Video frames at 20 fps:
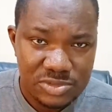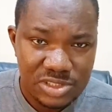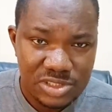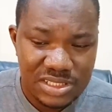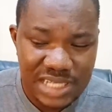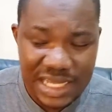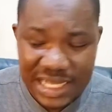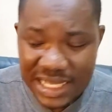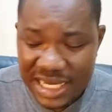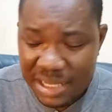
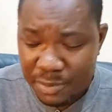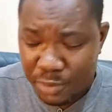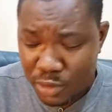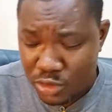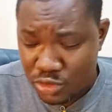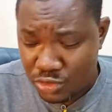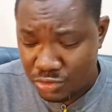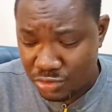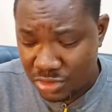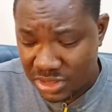That can help us
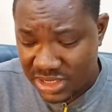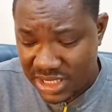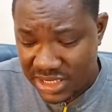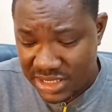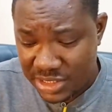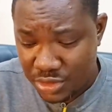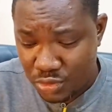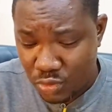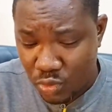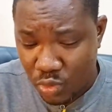to rotate the
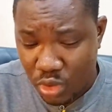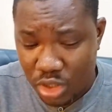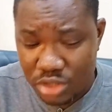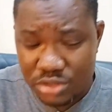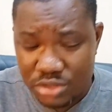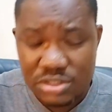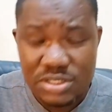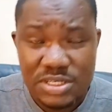squad.